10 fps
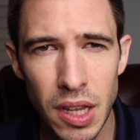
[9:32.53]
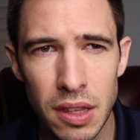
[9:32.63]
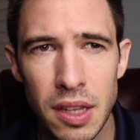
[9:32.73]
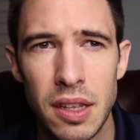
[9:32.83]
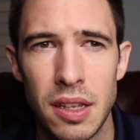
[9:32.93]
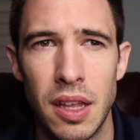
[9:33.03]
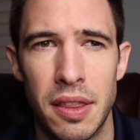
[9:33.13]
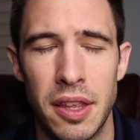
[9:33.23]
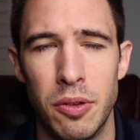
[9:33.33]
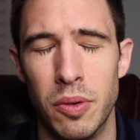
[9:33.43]
I
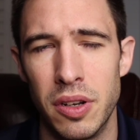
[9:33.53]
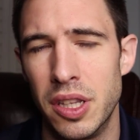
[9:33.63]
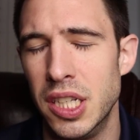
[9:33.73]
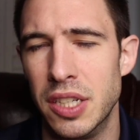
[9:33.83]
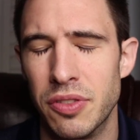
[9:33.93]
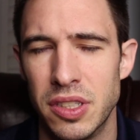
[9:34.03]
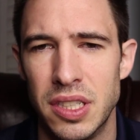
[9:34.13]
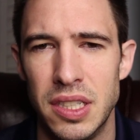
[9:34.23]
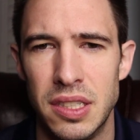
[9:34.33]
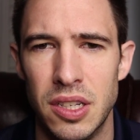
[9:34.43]
think one of the
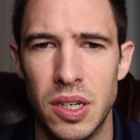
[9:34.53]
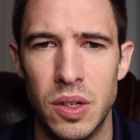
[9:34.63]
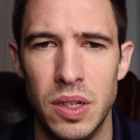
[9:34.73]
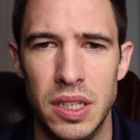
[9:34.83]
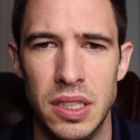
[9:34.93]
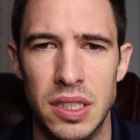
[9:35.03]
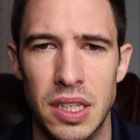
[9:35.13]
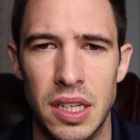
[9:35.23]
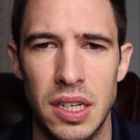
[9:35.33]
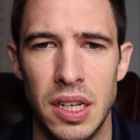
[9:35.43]
differences, though, is
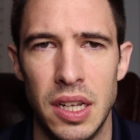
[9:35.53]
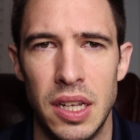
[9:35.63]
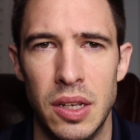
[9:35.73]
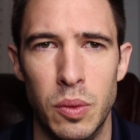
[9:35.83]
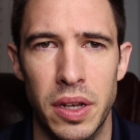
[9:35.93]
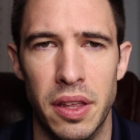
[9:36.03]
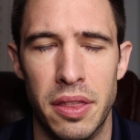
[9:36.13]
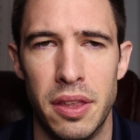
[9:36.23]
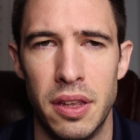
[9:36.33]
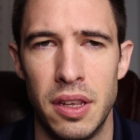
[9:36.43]
that
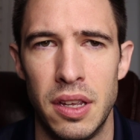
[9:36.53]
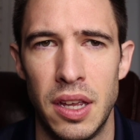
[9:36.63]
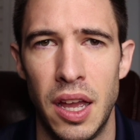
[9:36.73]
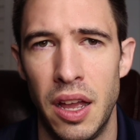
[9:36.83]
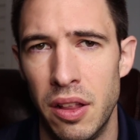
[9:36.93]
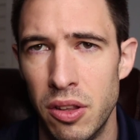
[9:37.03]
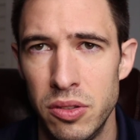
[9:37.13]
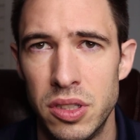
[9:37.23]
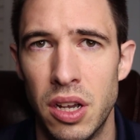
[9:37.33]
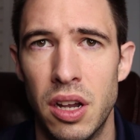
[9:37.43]
with
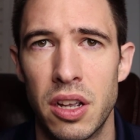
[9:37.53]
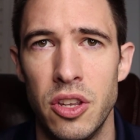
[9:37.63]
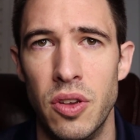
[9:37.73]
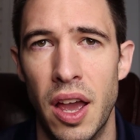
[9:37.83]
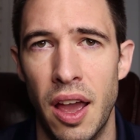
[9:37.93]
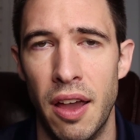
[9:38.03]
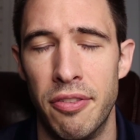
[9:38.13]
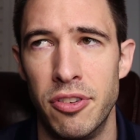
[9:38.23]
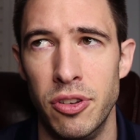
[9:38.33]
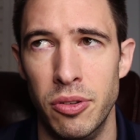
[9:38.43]
HelloTalk, you
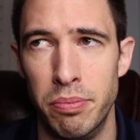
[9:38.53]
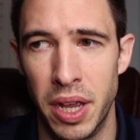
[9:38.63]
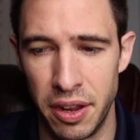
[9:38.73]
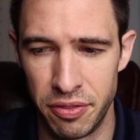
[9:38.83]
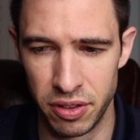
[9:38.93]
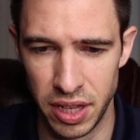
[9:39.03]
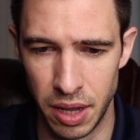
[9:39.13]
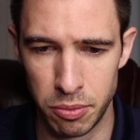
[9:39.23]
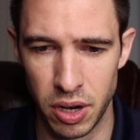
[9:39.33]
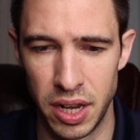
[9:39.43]
have to pay for the
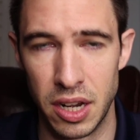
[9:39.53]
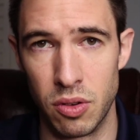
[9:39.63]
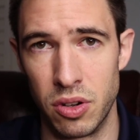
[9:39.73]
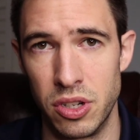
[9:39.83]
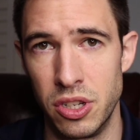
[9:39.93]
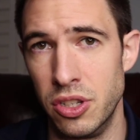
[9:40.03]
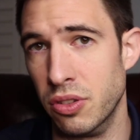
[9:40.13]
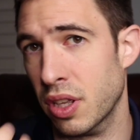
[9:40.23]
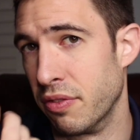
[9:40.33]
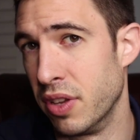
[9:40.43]
upgrade in order to
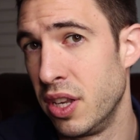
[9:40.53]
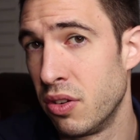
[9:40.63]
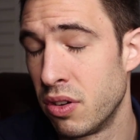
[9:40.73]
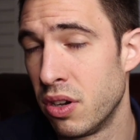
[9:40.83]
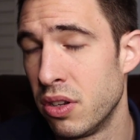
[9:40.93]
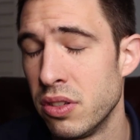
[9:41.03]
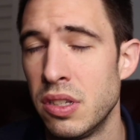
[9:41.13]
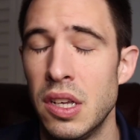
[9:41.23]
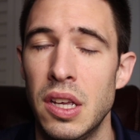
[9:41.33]
do like video calls.